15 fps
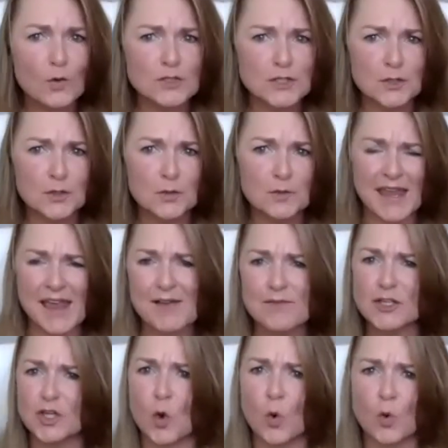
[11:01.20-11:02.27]
two. They have
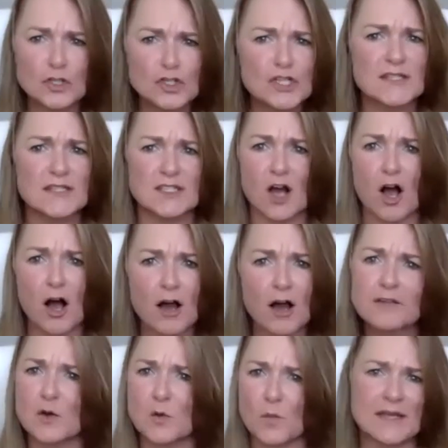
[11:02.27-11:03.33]
a gorgeous dog
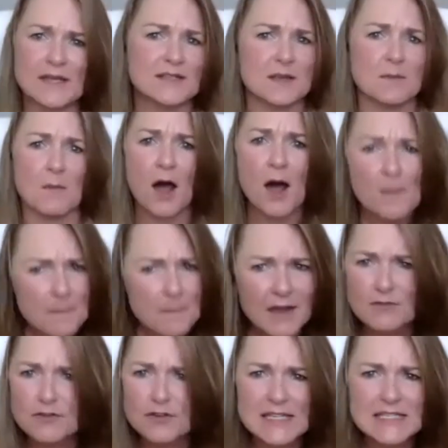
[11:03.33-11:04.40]
that wakes them up
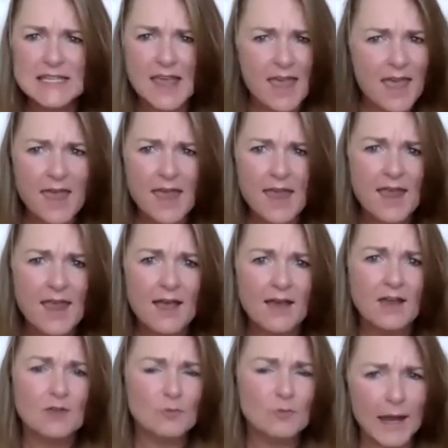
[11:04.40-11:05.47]
every day,
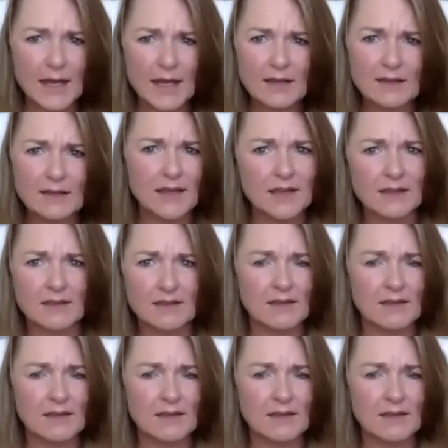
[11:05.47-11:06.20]
right? Like,